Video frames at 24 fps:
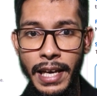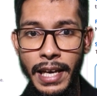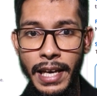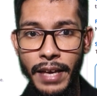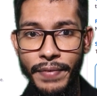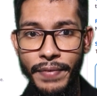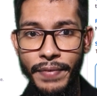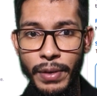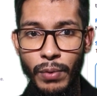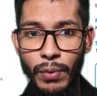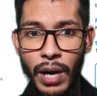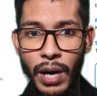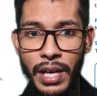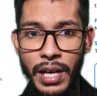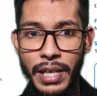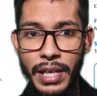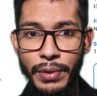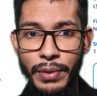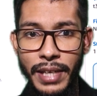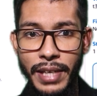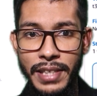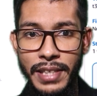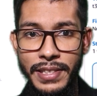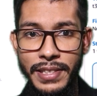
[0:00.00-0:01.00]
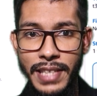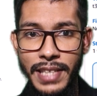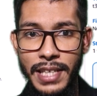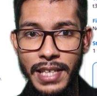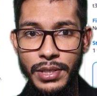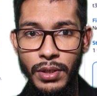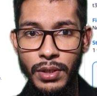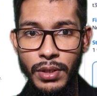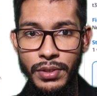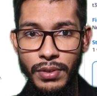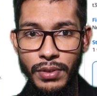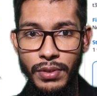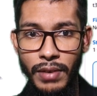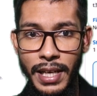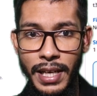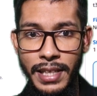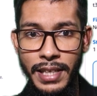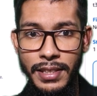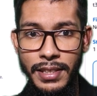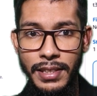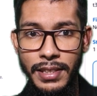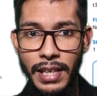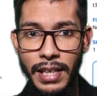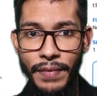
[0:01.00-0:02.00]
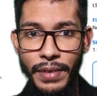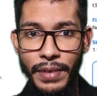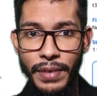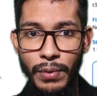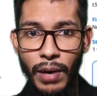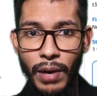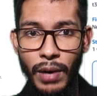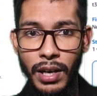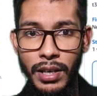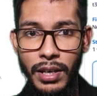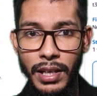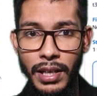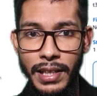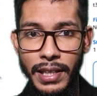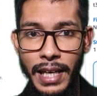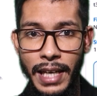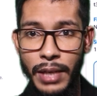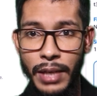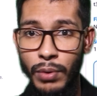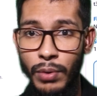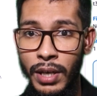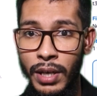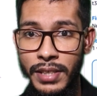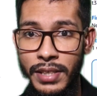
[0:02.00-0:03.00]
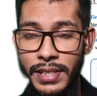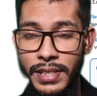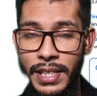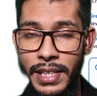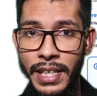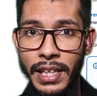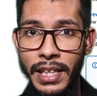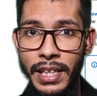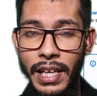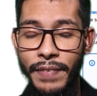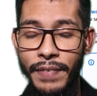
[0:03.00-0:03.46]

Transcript: If you want you can change also, right? If you want network setting,